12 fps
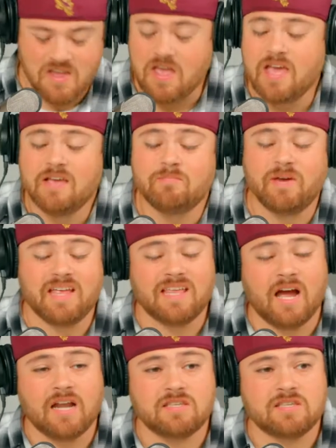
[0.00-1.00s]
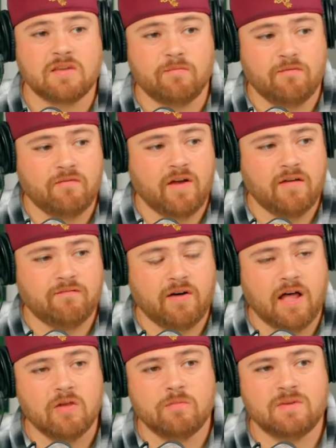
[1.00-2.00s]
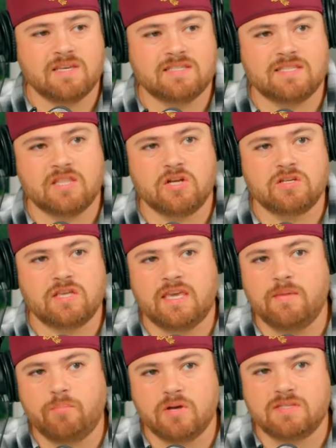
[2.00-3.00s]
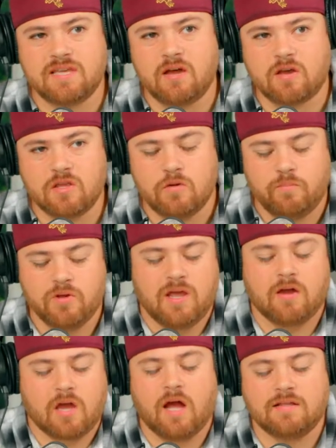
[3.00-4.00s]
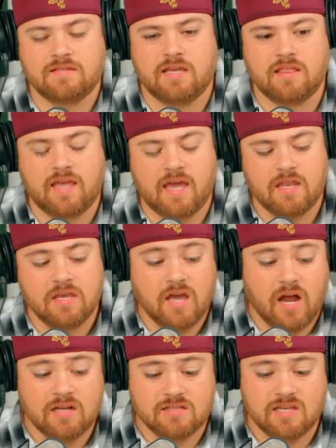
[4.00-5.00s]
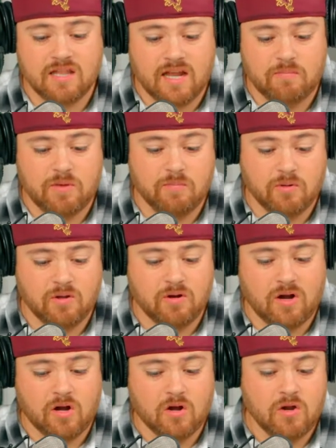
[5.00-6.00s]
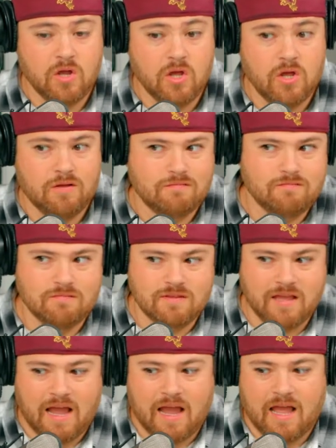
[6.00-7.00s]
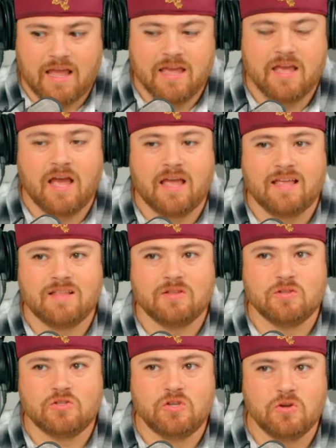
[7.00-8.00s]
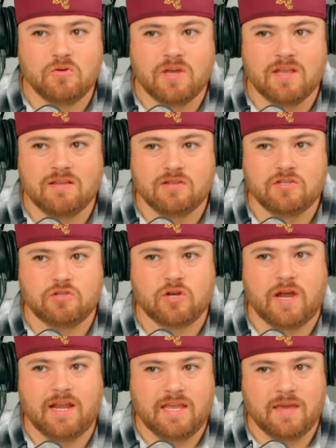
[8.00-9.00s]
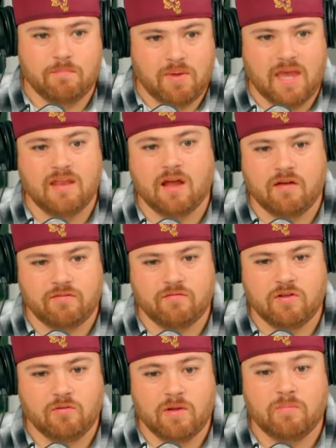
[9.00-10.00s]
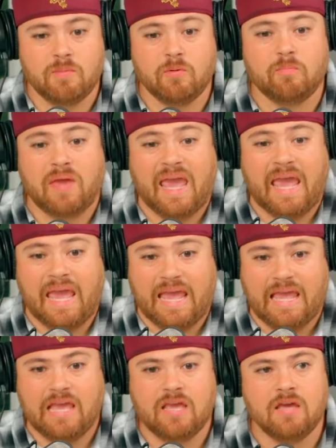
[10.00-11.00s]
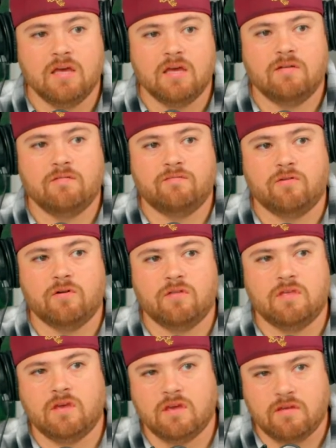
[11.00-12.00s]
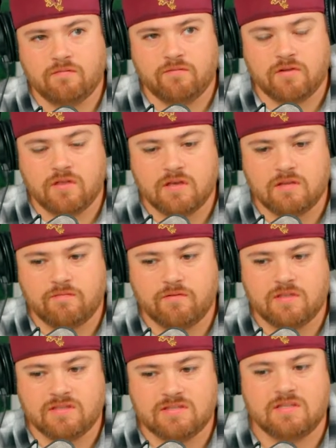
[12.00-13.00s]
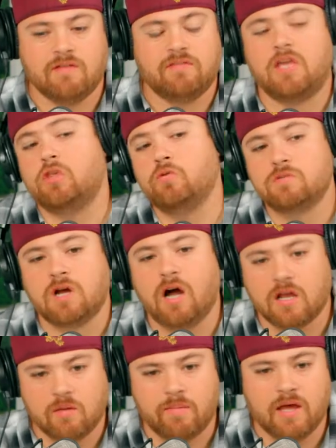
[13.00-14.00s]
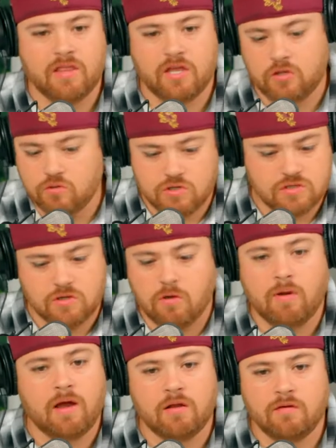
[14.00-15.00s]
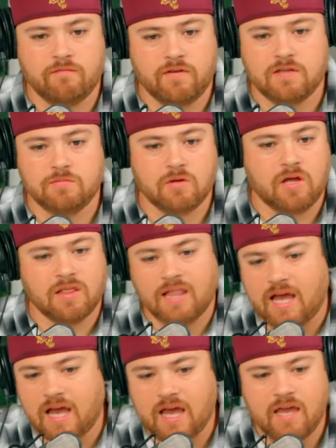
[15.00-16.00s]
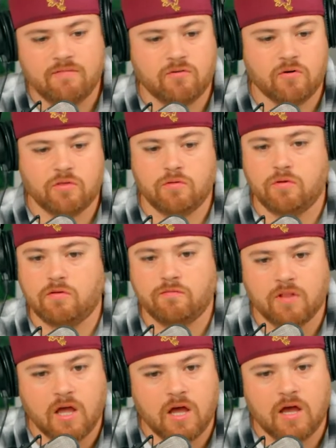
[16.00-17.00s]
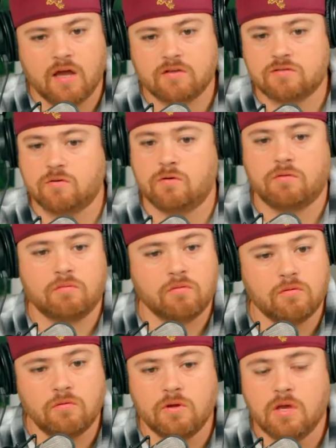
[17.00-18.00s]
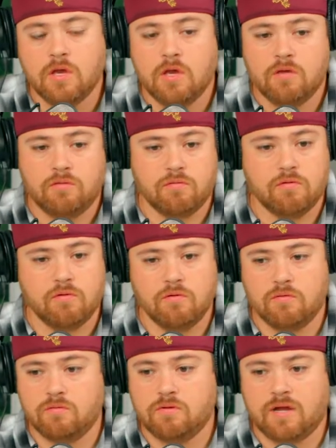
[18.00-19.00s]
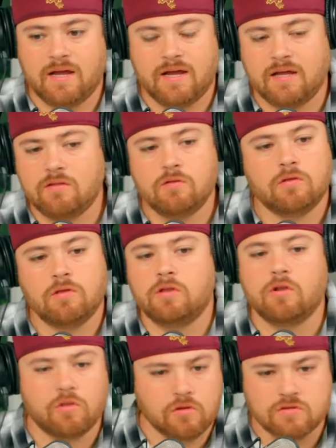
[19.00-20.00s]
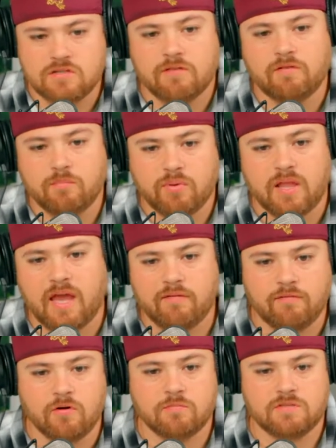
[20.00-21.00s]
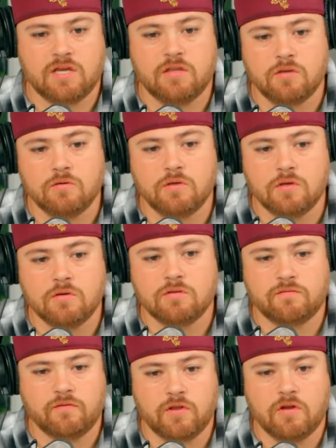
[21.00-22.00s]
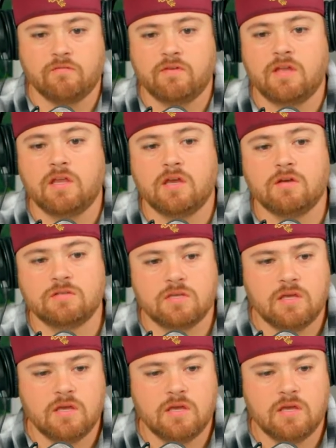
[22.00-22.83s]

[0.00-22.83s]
yeah, but honestly, follow him because there he puts out. You put out content that honestly a lot of people are, are uh, do it to try to get paid off of it, right? People pay for the for the for the stuff that you talk about that you just go out on Facebook on live or through your vlogs or through through uh, you know those different platforms that you use for your videos.